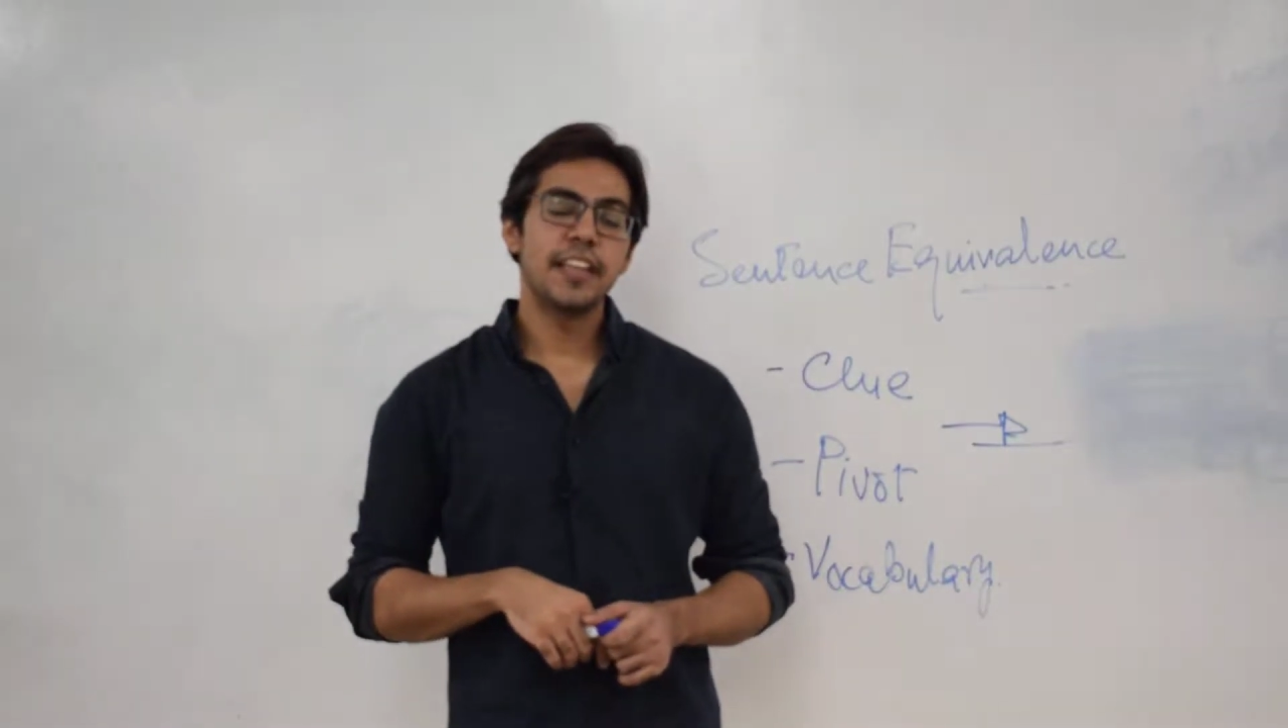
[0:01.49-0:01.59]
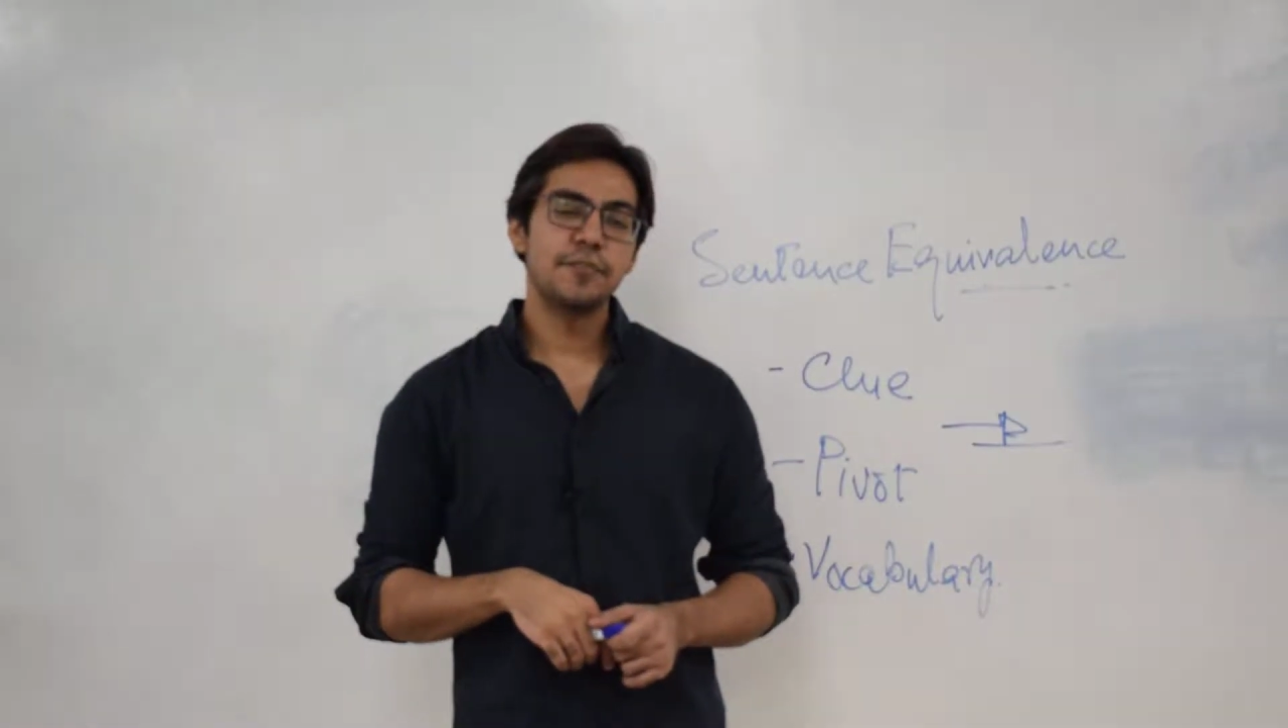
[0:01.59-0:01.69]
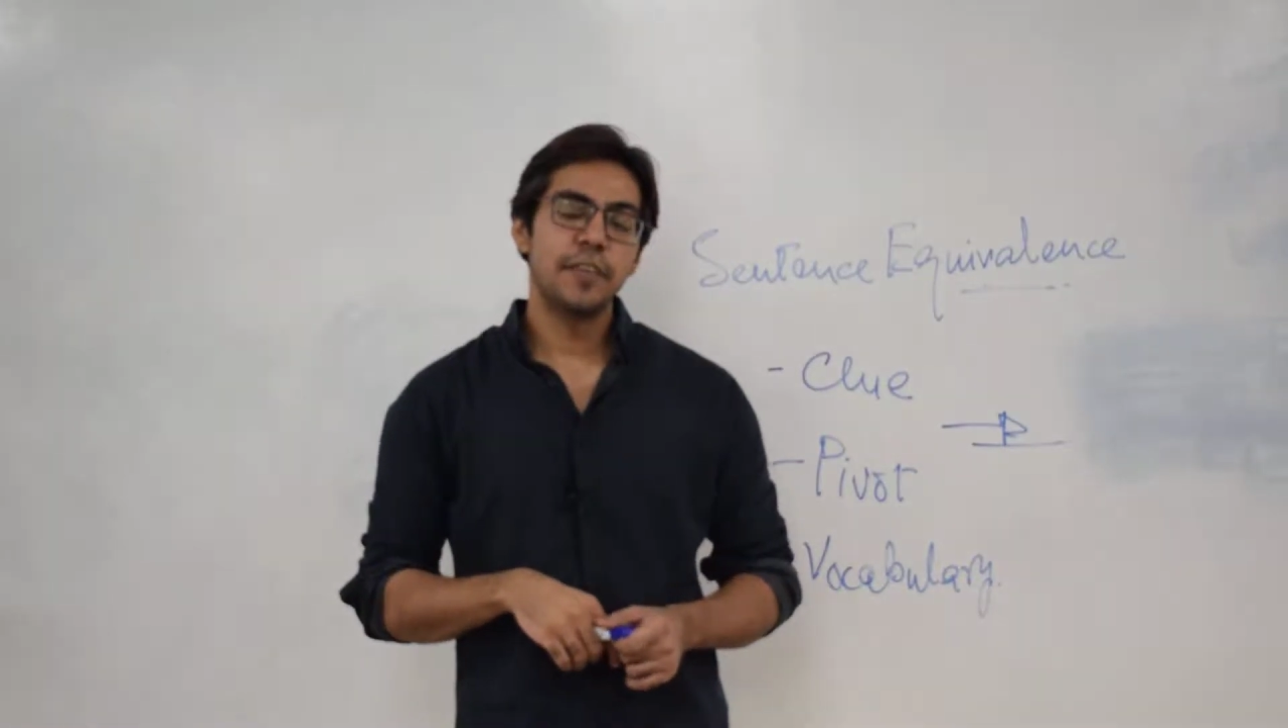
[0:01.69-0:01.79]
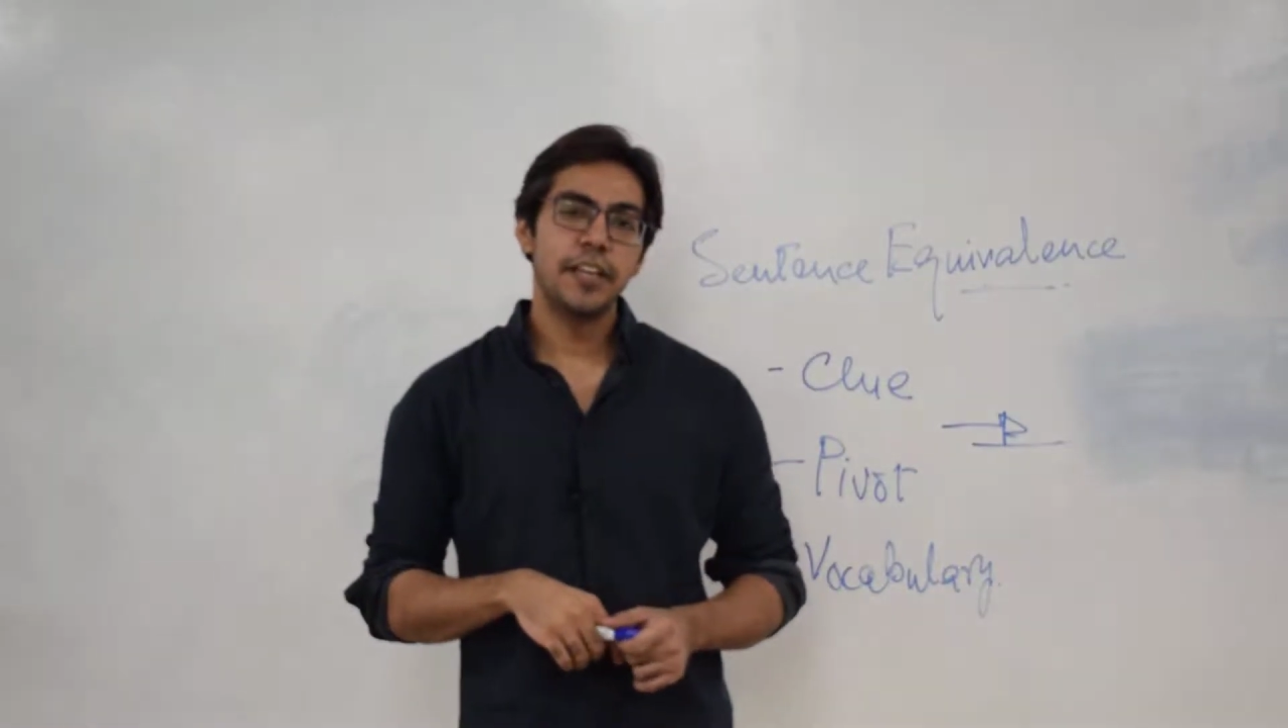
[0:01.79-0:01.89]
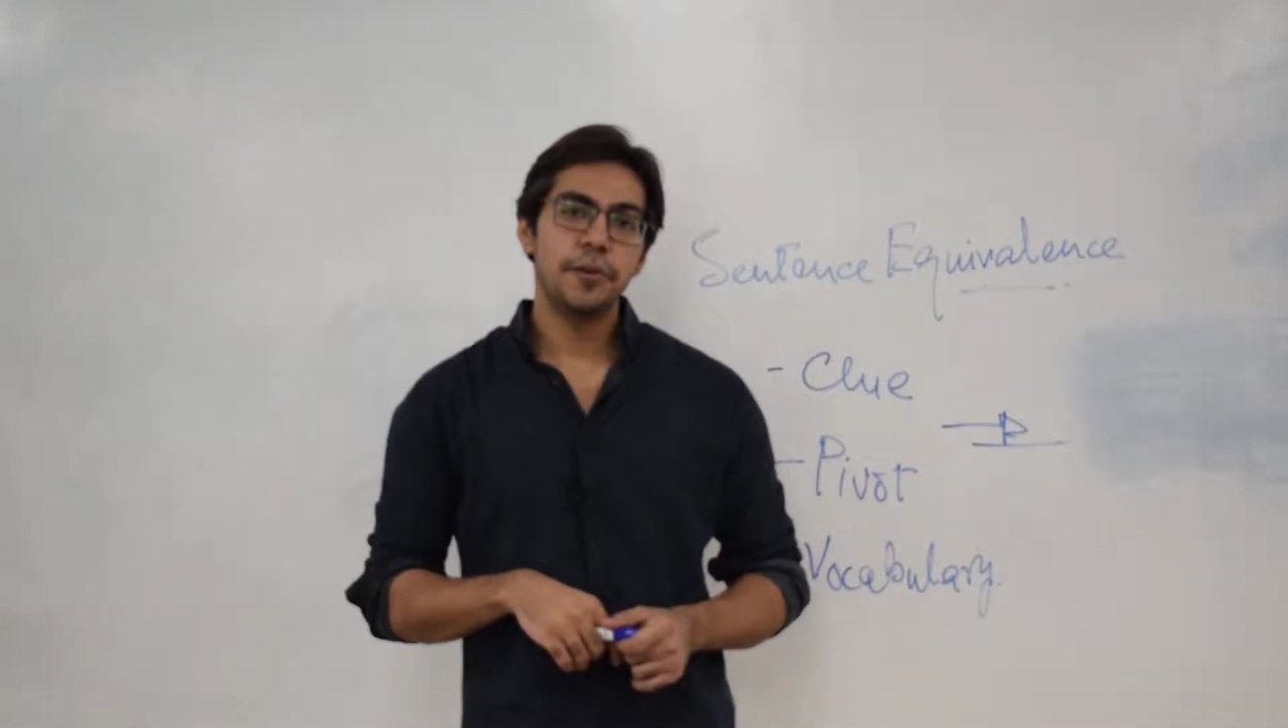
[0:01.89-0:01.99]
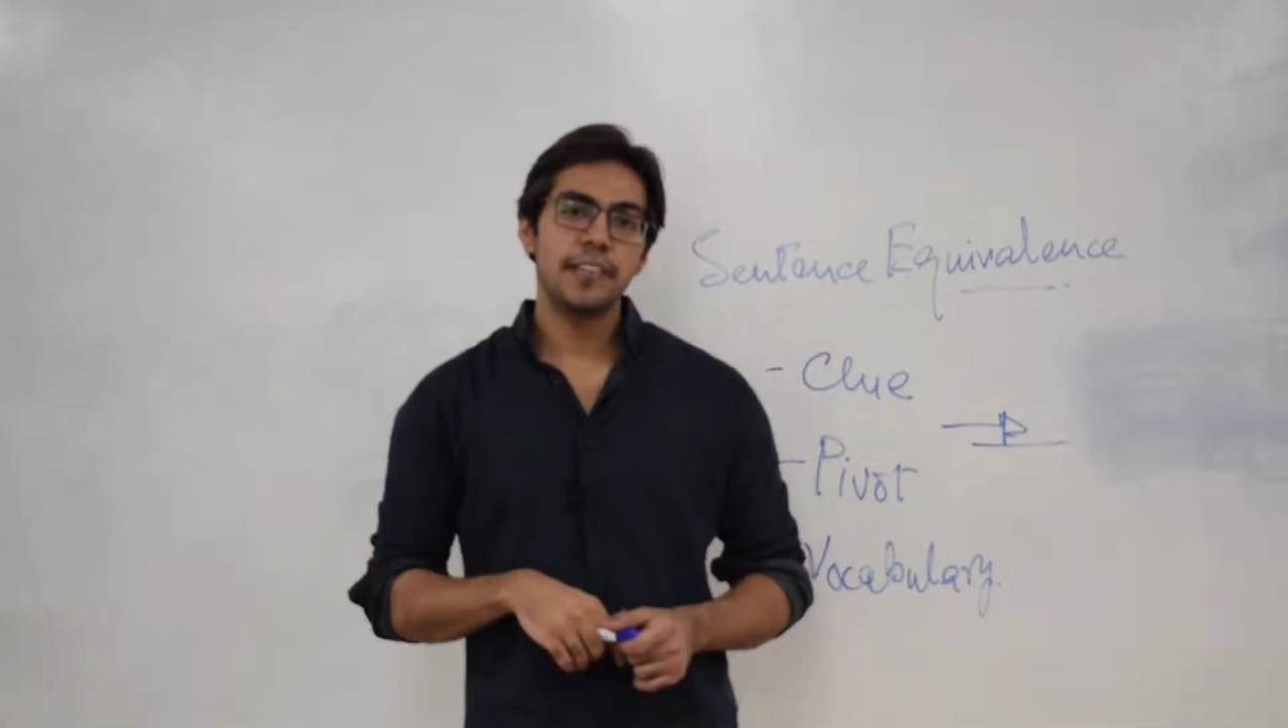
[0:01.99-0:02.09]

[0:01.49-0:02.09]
this video